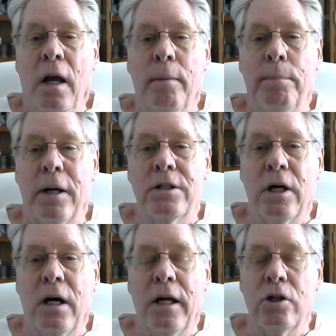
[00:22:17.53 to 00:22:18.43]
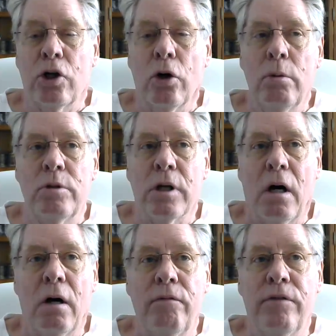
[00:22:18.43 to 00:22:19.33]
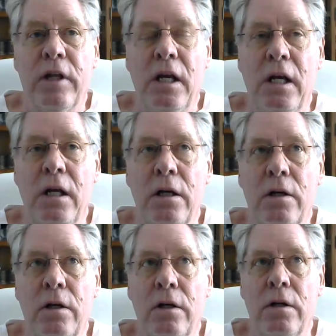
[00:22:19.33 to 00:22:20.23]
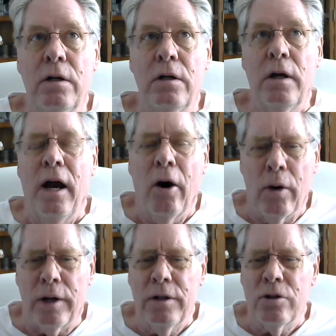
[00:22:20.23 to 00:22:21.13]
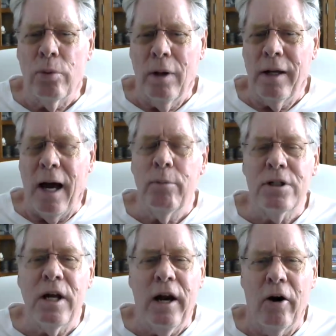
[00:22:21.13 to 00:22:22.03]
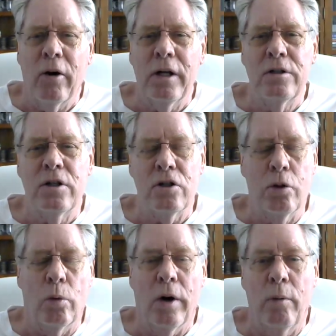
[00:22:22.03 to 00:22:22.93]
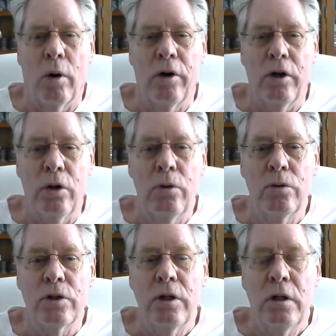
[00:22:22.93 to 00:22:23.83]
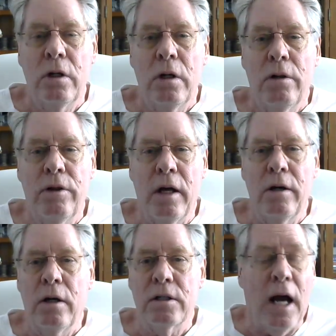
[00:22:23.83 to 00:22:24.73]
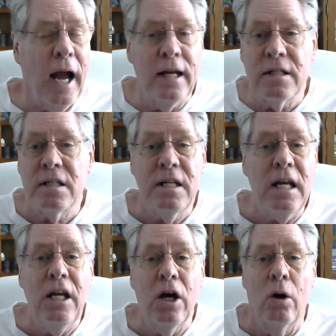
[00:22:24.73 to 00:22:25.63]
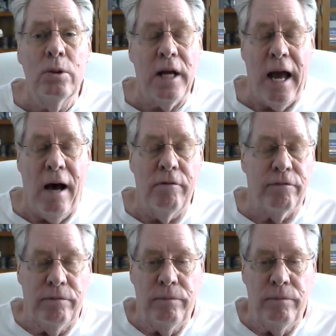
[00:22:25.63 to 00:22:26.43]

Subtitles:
But in terms of the arrogance, really, I would say arrogance is the word I wanted to use, that as high as CEOs have